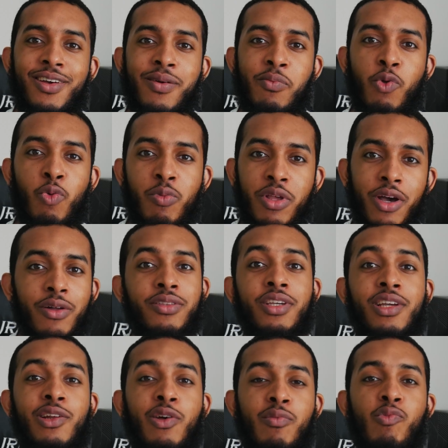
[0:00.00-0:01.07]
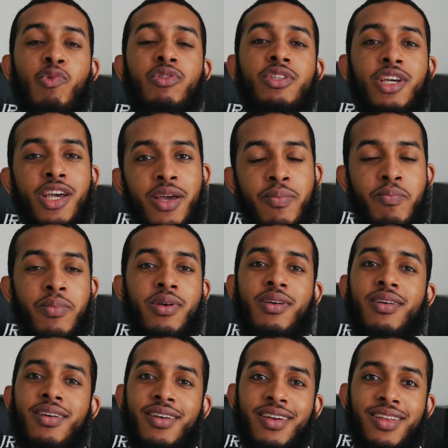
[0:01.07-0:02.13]
Normally I'll take a lot more time,
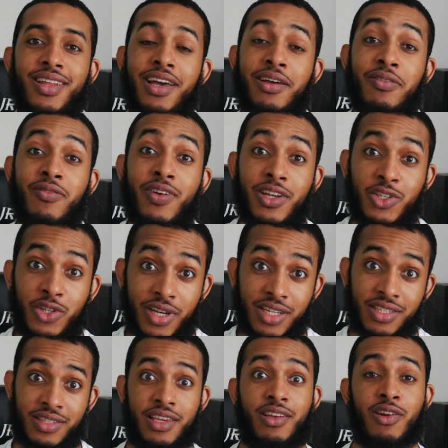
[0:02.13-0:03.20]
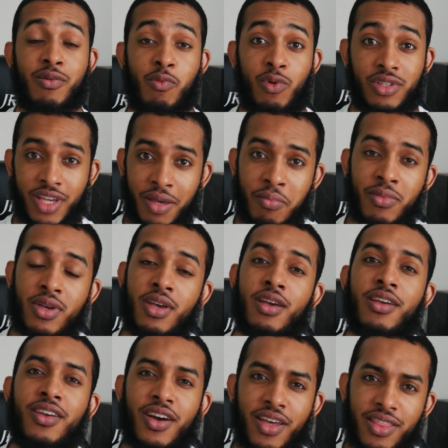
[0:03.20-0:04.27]
and I advise you guys to take a lot more time
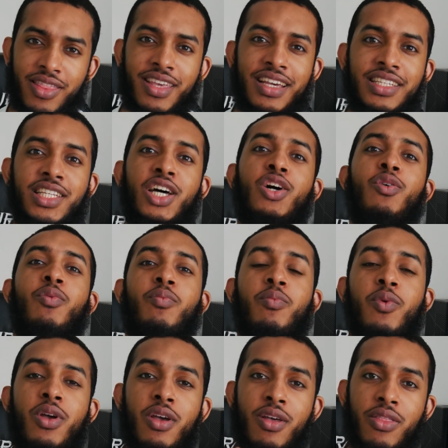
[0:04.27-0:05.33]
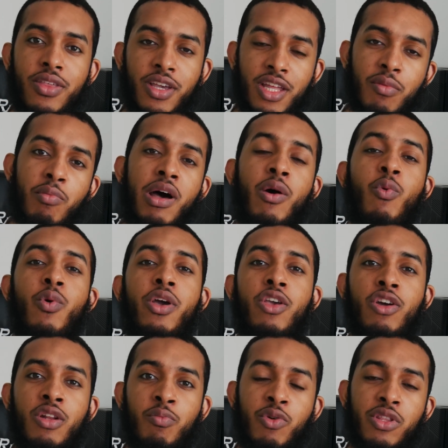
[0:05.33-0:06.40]
cutting things out, thinking about where
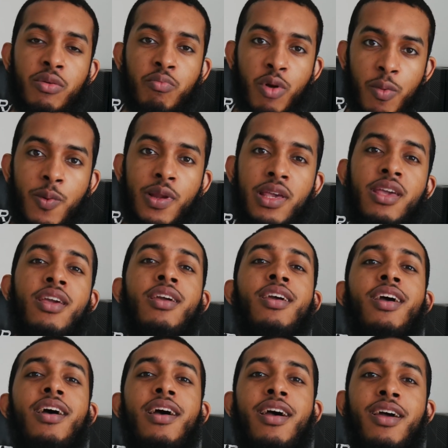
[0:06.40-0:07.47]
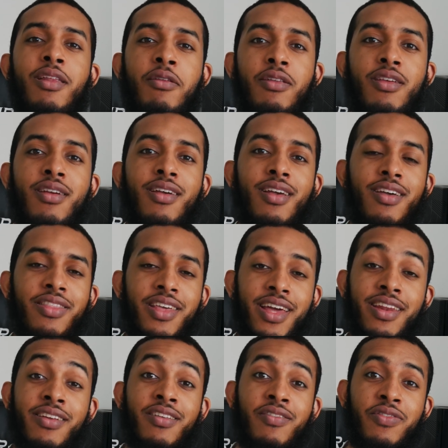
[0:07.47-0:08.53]
you're gonna put them properly, and
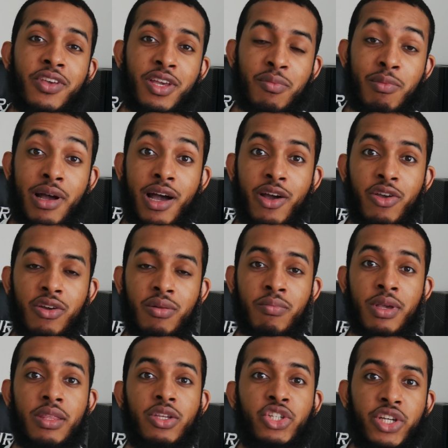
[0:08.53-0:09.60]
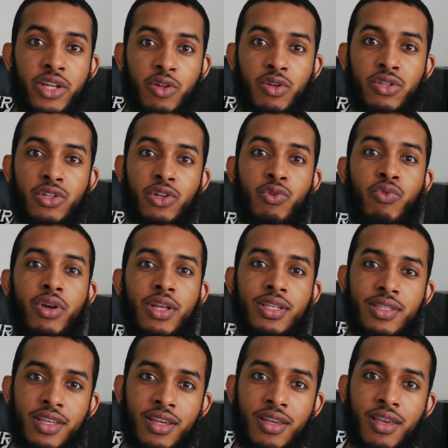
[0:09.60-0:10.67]
then thinking about how you're gonna make the shadows look
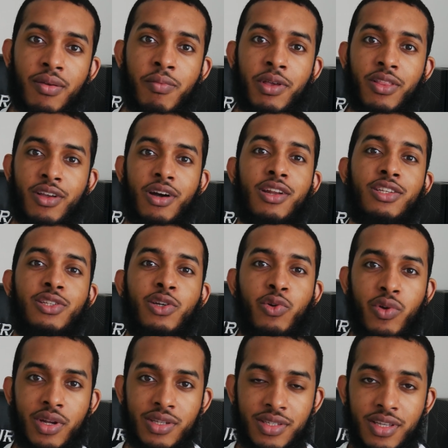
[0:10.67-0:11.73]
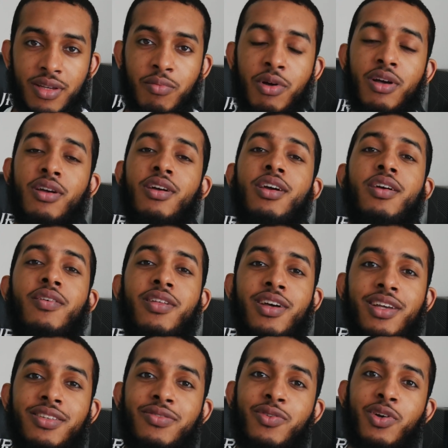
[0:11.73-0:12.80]
realistic, make the colors look realistic, but
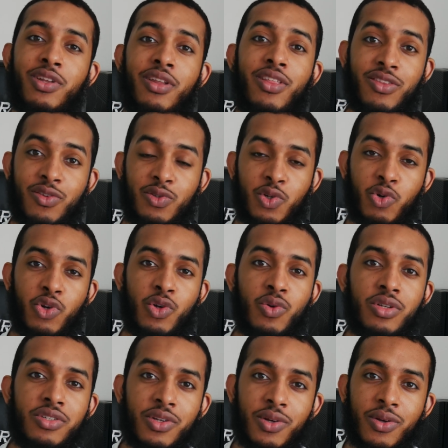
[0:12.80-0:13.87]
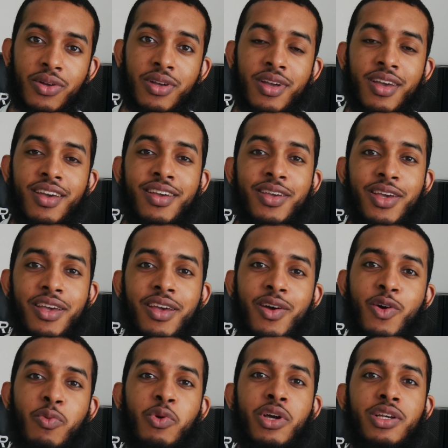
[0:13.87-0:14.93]
that's for another tutorial. So yeah, I
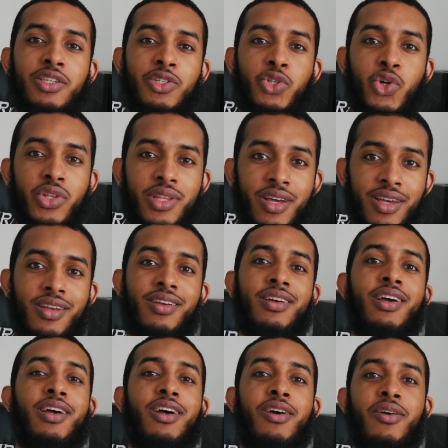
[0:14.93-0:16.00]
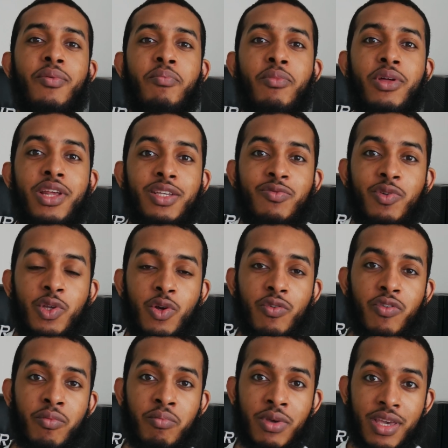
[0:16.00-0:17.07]
hope you guys enjoyed that. The next video
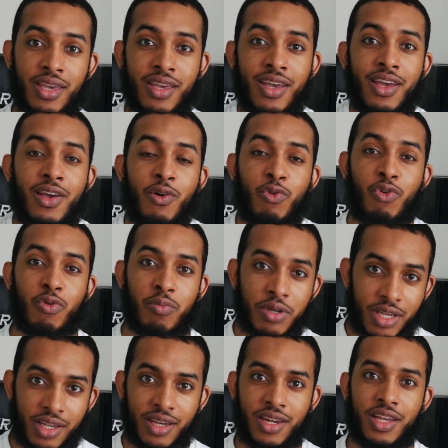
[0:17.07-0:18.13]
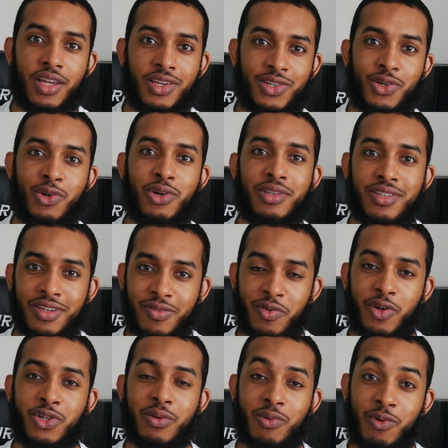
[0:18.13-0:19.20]
from me will be an intro to
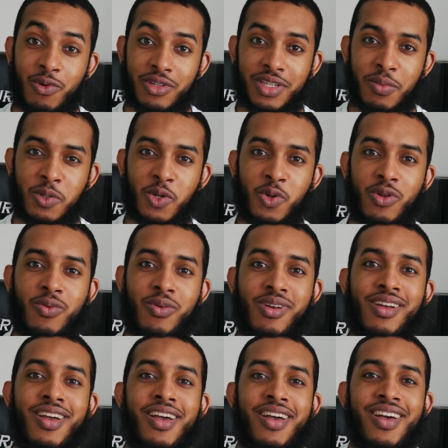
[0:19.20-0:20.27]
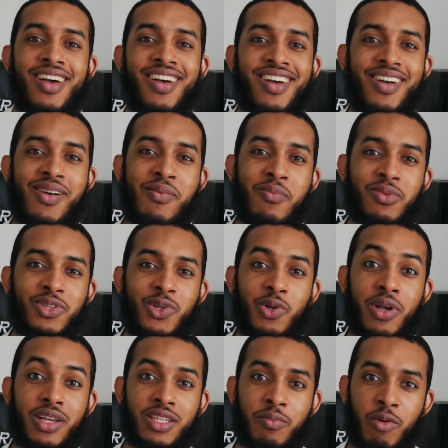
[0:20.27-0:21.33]
Photoshop course episode. So
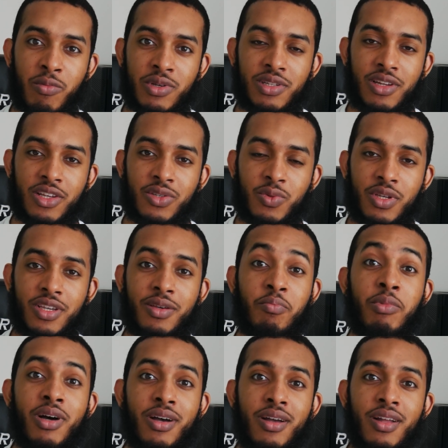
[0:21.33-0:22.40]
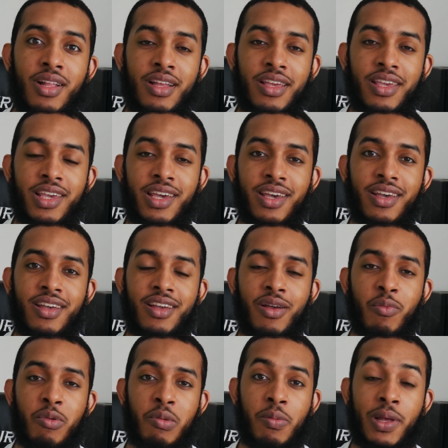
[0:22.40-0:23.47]
as I promised last week, but yeah,
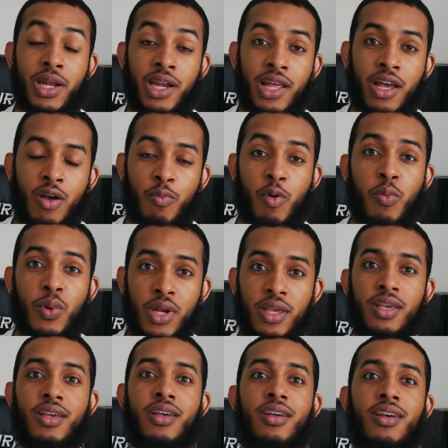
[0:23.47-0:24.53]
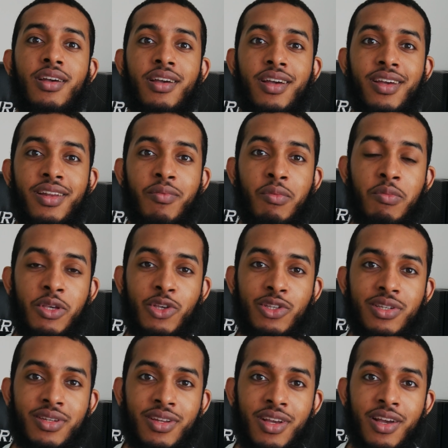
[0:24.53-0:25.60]
I'm gonna be planning it out properly, and I'm gonna be
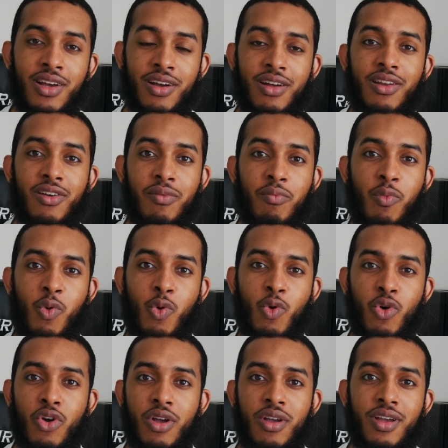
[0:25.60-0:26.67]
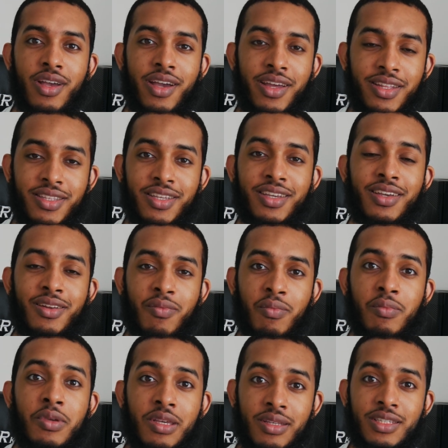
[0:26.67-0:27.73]
using a lot more editing, and I'm
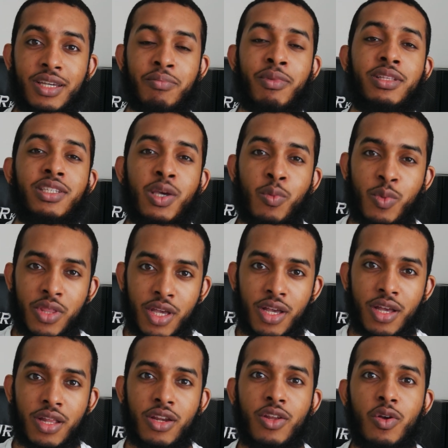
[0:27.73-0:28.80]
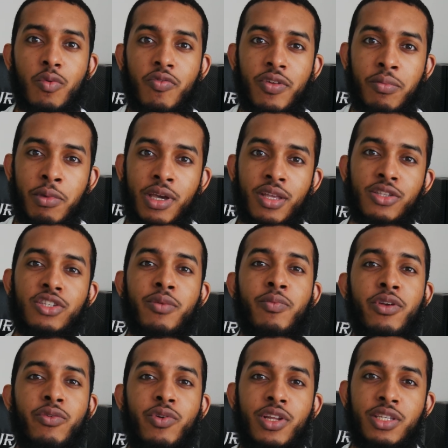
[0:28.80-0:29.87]
gonna be taking my time with it and hopefully making it into
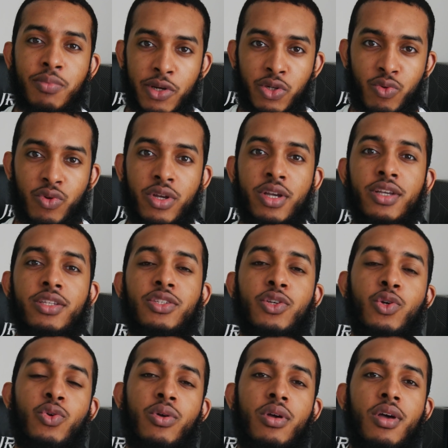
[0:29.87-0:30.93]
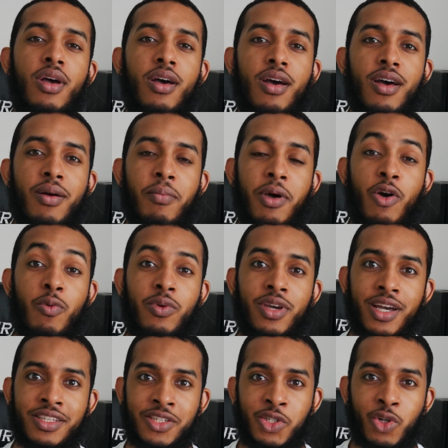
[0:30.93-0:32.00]
something really special. So I hope you
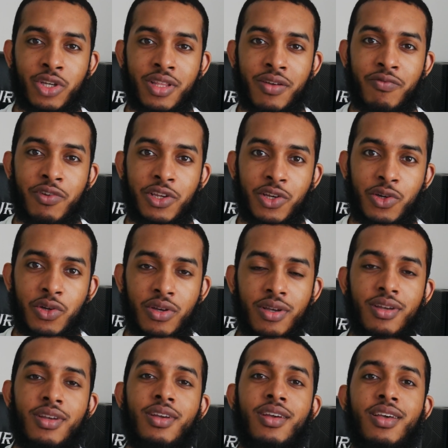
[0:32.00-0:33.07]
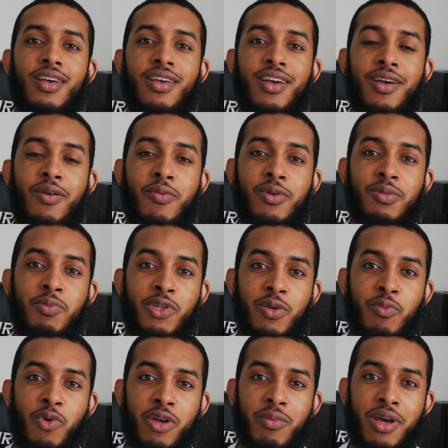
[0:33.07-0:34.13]
guys enjoyed that video. It's been your
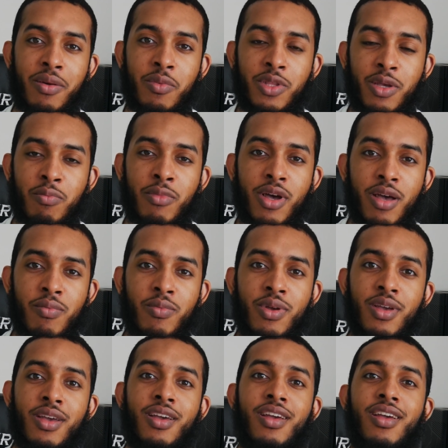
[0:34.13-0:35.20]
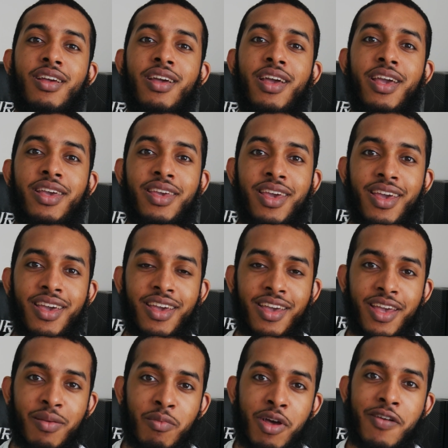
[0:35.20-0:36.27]
boy Mohammed Imam,
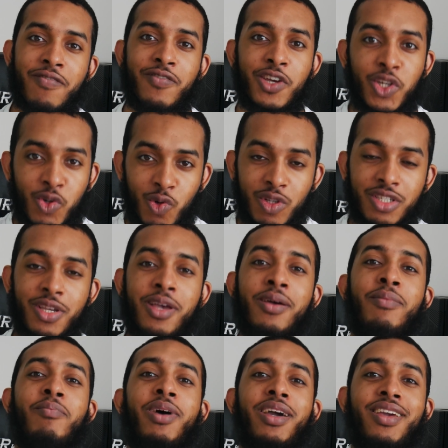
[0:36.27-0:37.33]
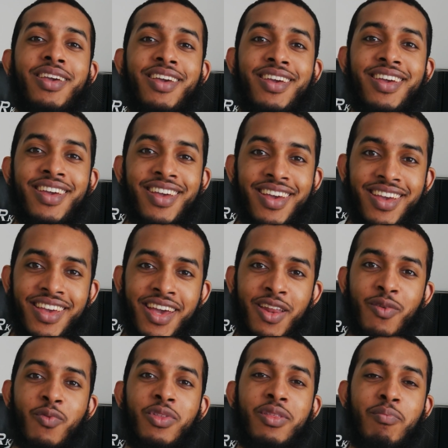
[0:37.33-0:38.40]
aka MIVisuals, back here
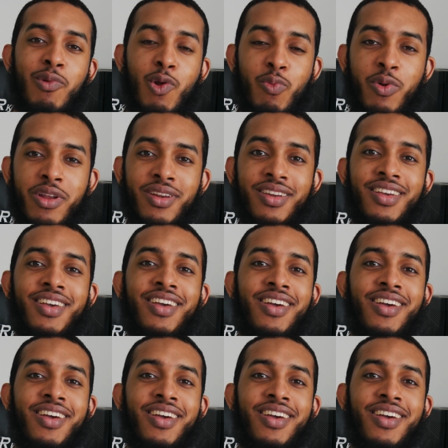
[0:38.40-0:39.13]
again with the blueprint